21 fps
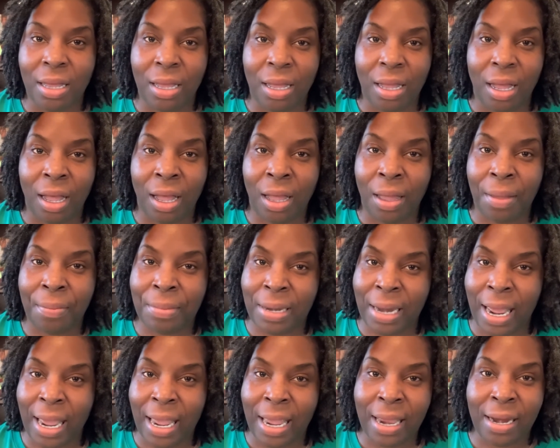Um,
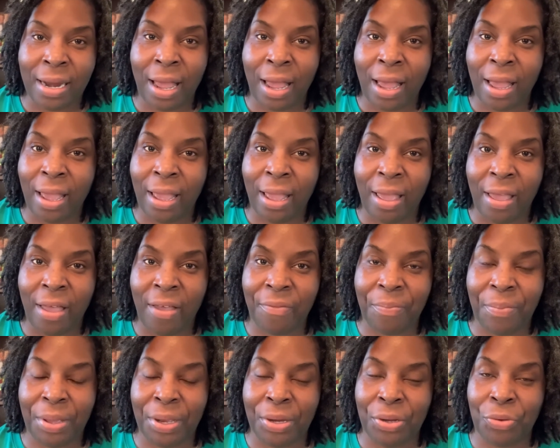Nate and I have
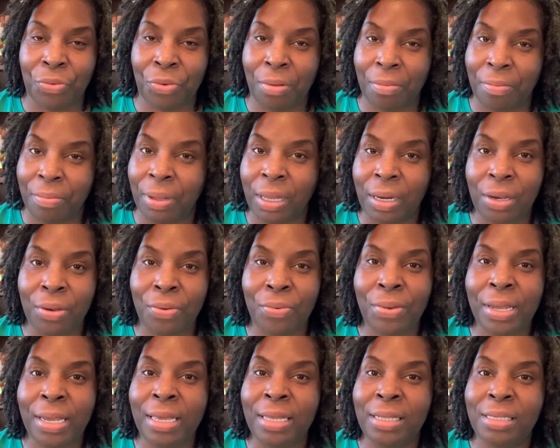been doing buddy
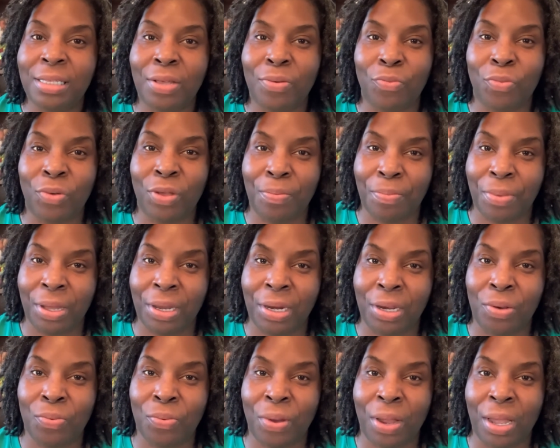reads, and we
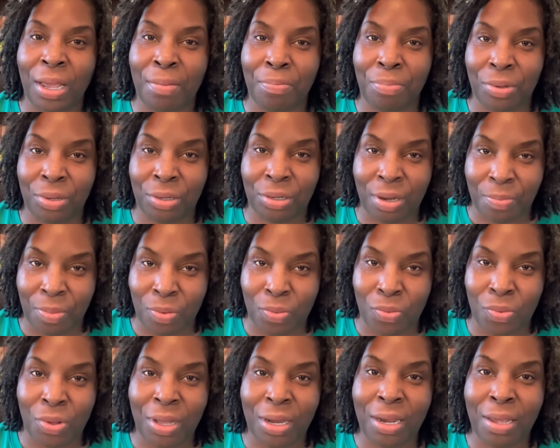buddy read book number
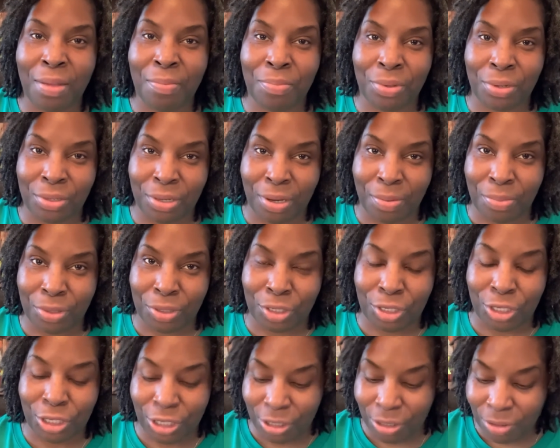one and book number
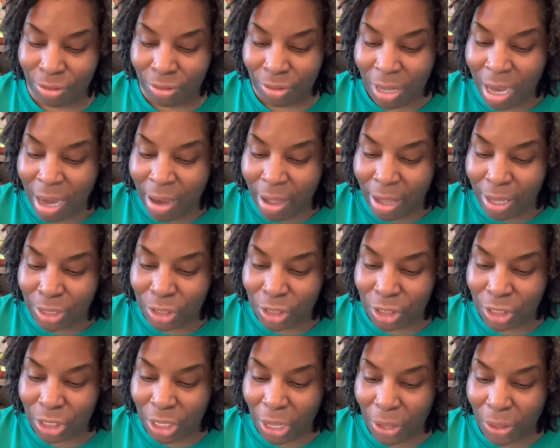two.
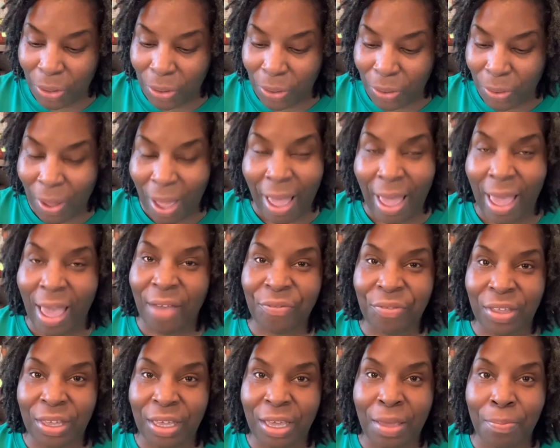So I have
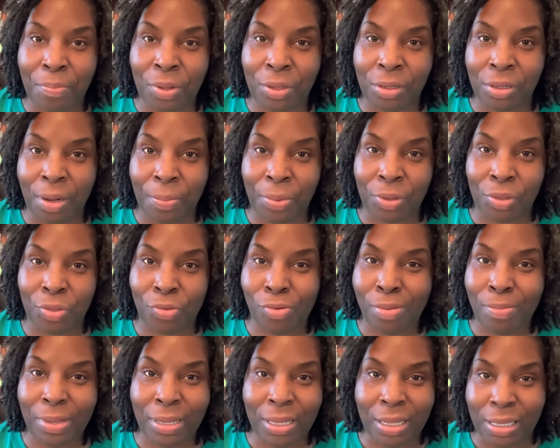to get book number three
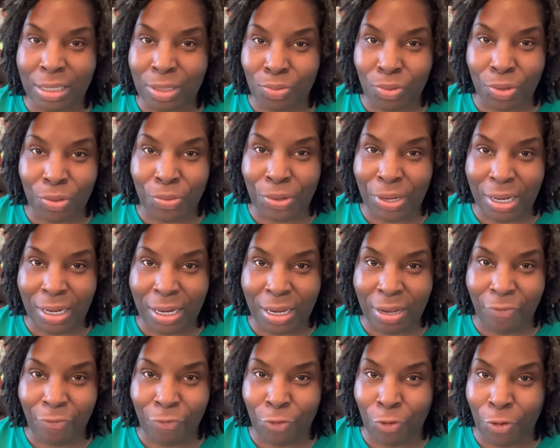because we're reading
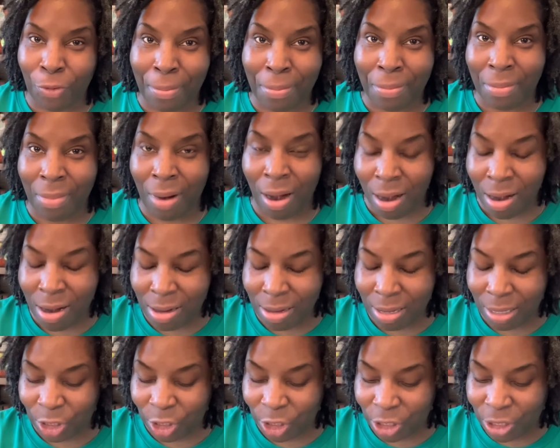it for
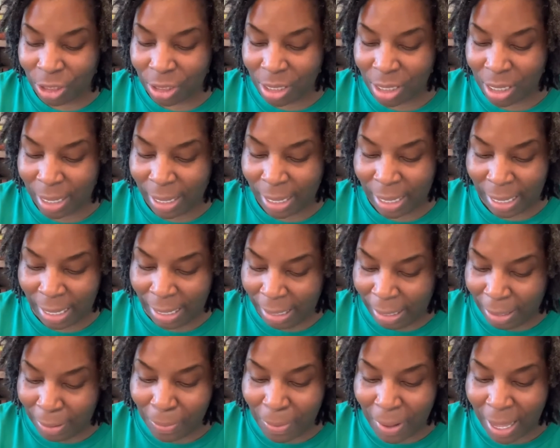March
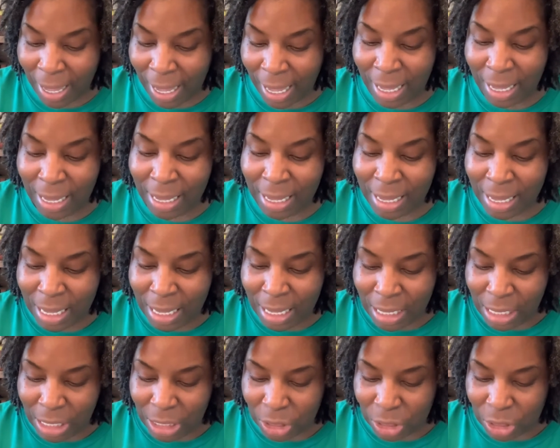anyway.
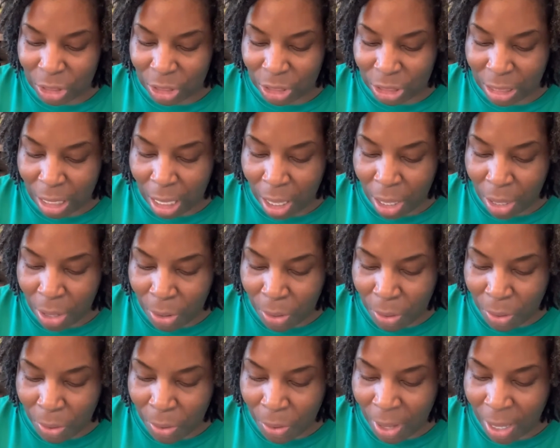
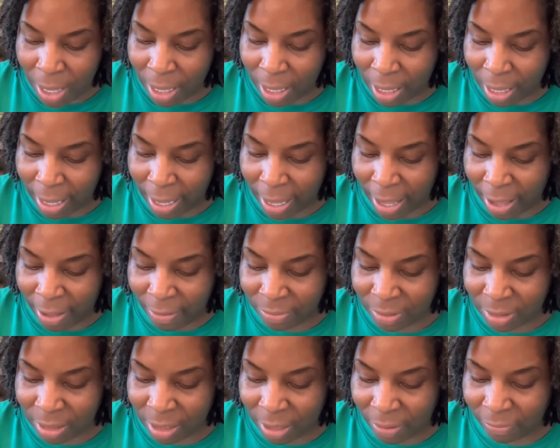So I have
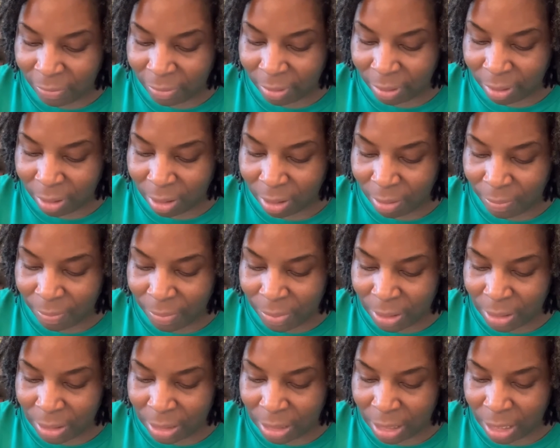several other
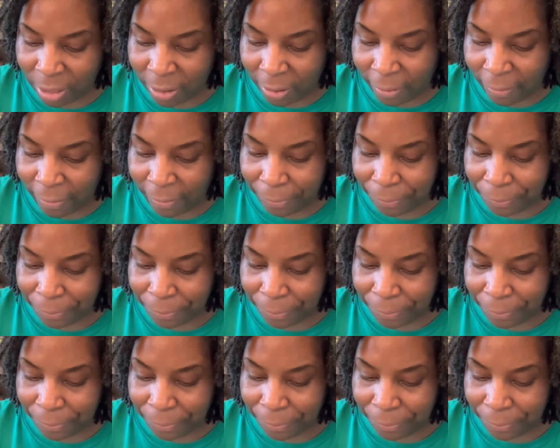books here.